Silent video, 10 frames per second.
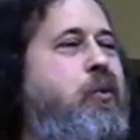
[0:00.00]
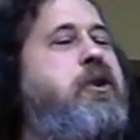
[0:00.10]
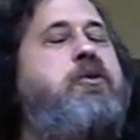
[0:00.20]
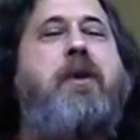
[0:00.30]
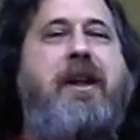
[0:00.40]

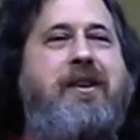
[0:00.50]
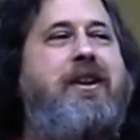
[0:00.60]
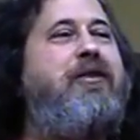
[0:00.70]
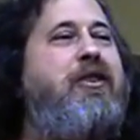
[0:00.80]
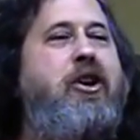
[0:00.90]
which meant
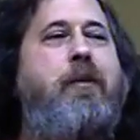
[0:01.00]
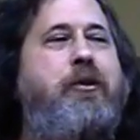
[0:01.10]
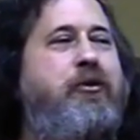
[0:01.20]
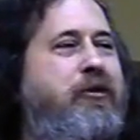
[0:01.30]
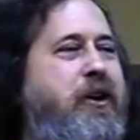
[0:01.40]
giving
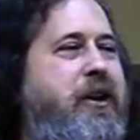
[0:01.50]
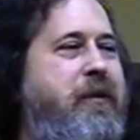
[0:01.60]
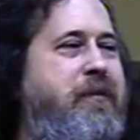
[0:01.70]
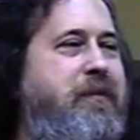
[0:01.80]
up your freedom.